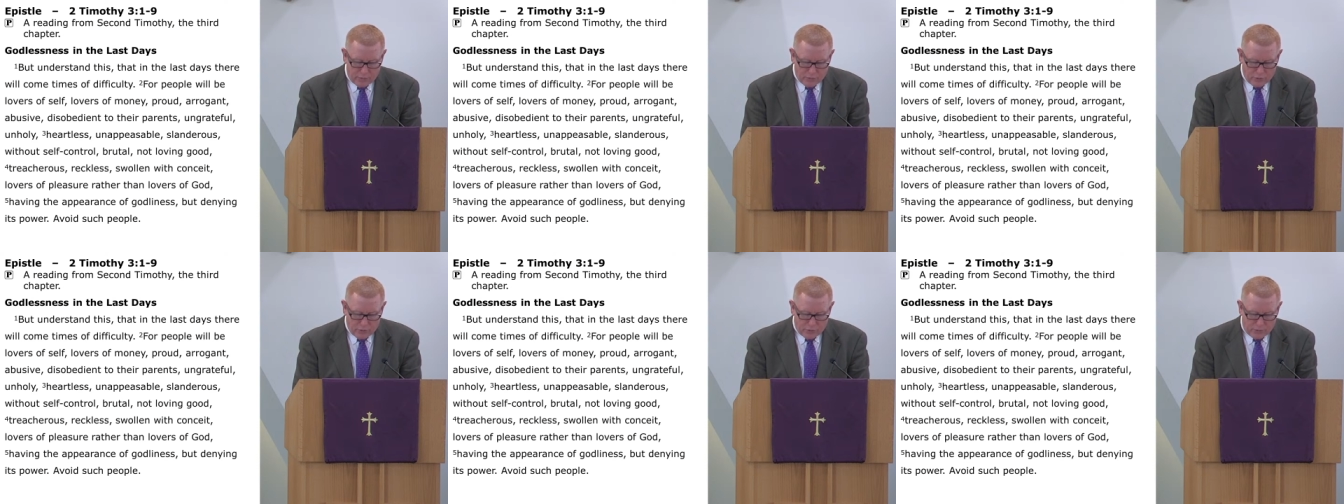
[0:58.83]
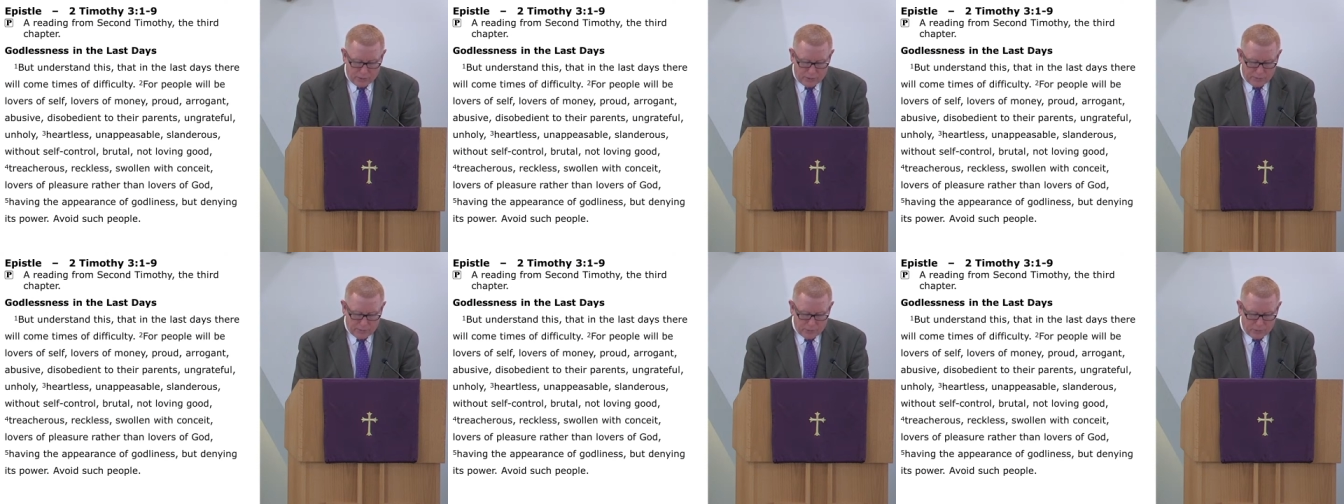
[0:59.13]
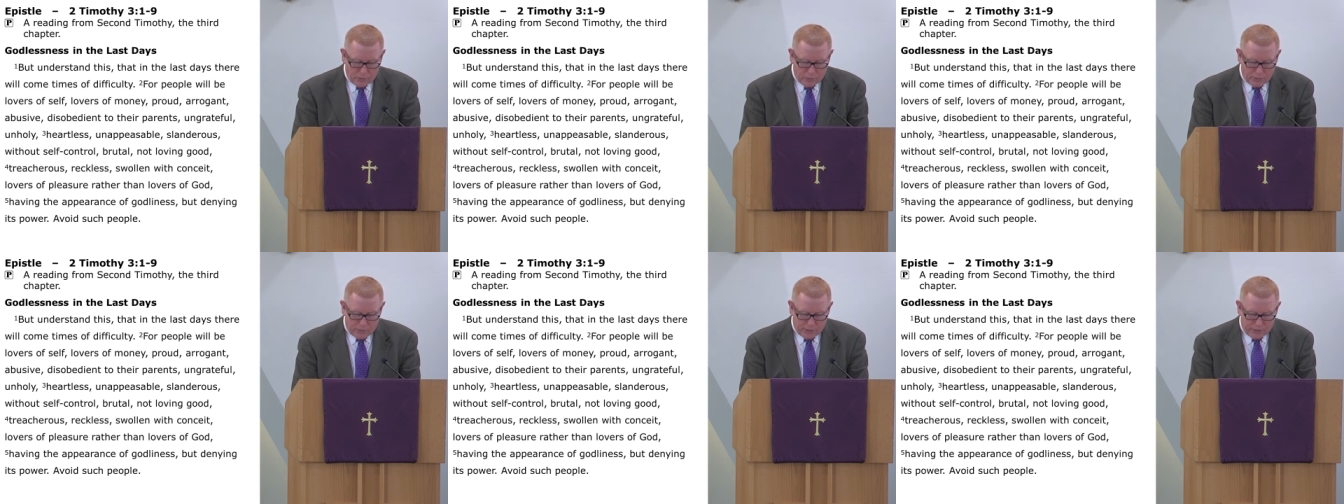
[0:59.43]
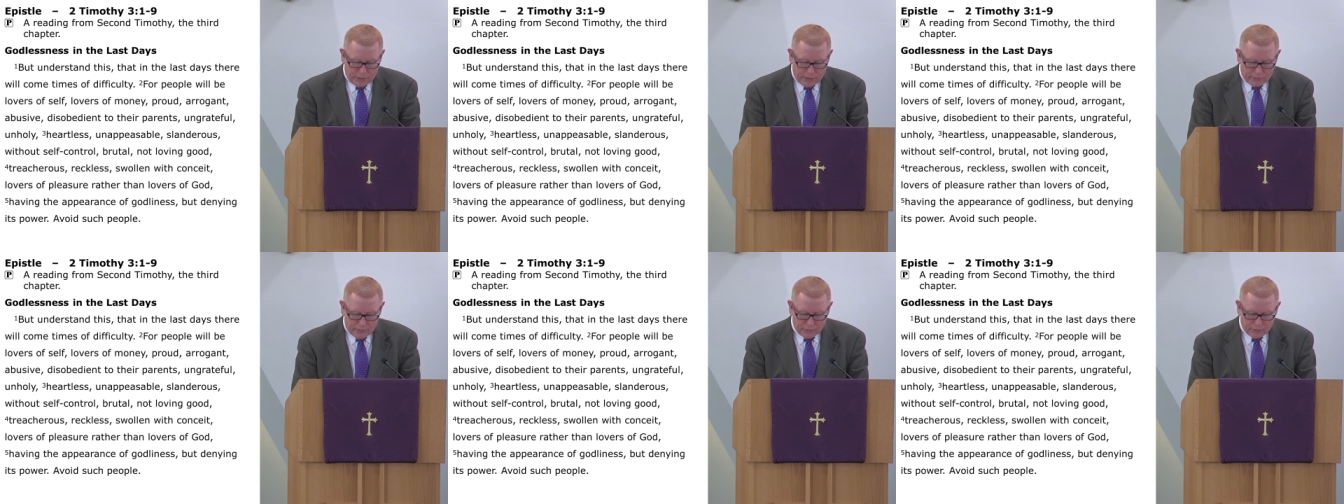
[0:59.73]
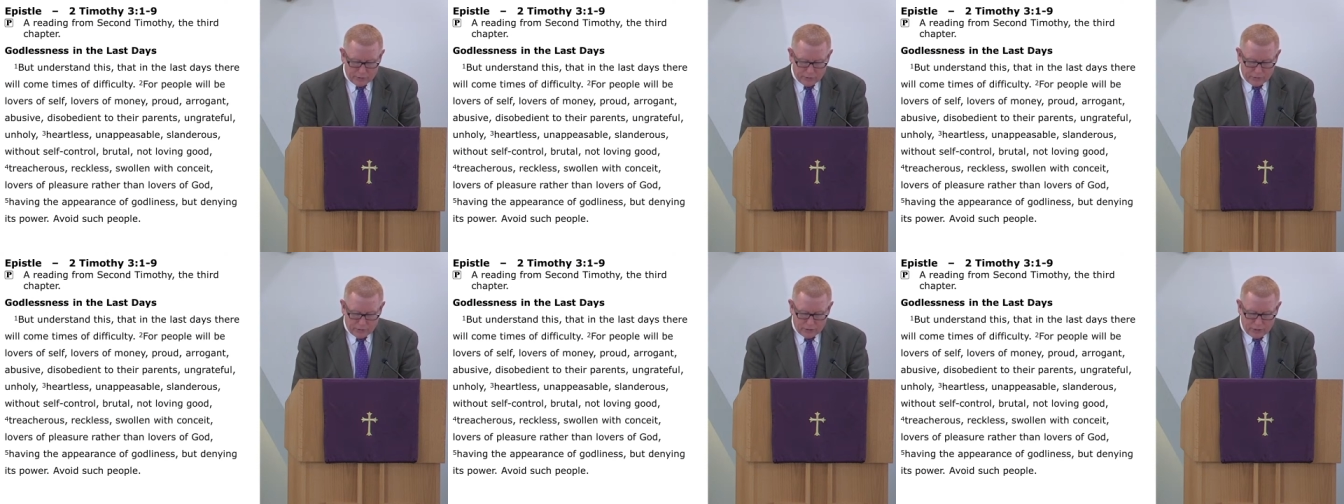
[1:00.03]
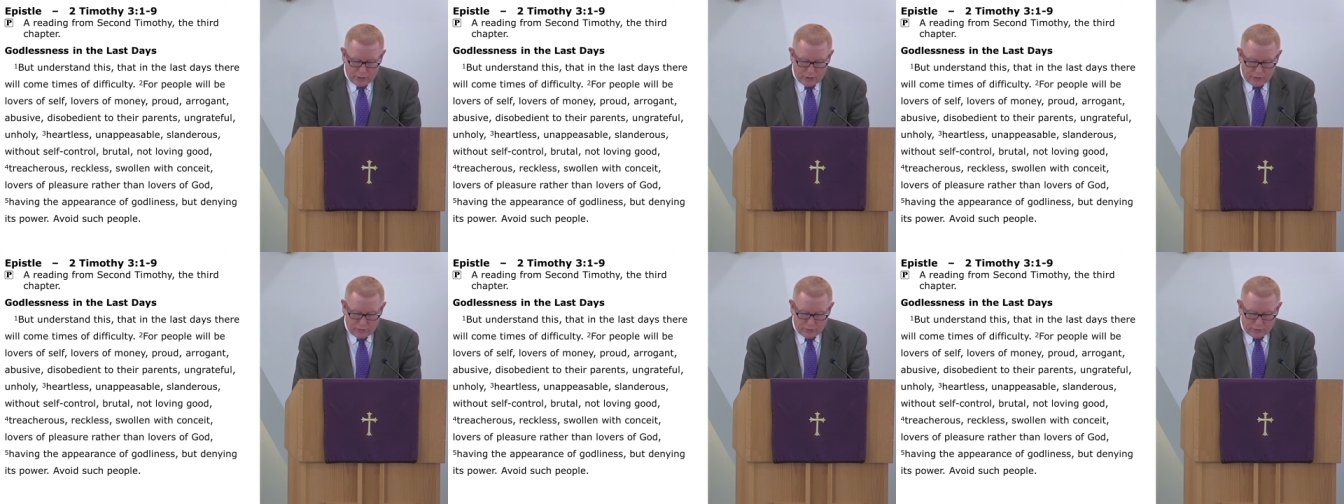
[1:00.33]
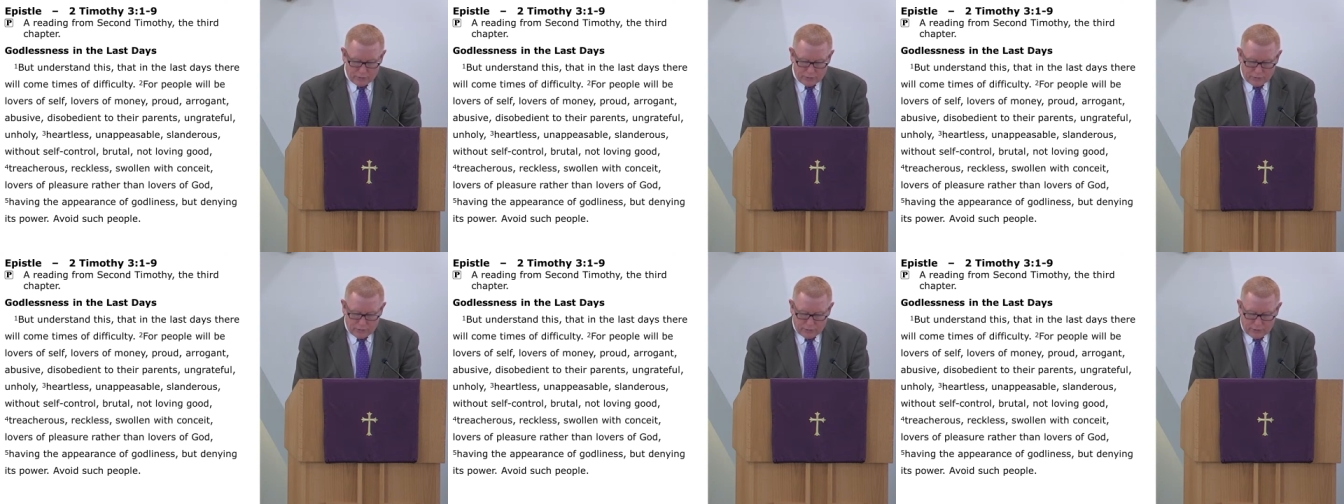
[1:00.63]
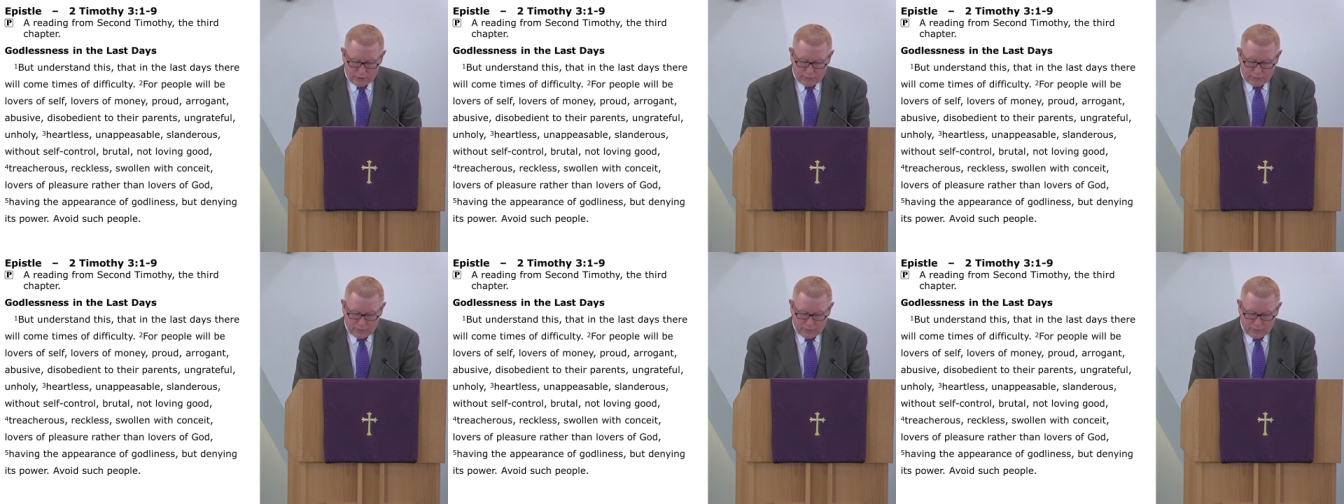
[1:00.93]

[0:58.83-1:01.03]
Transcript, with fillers: for people will be lovers of self,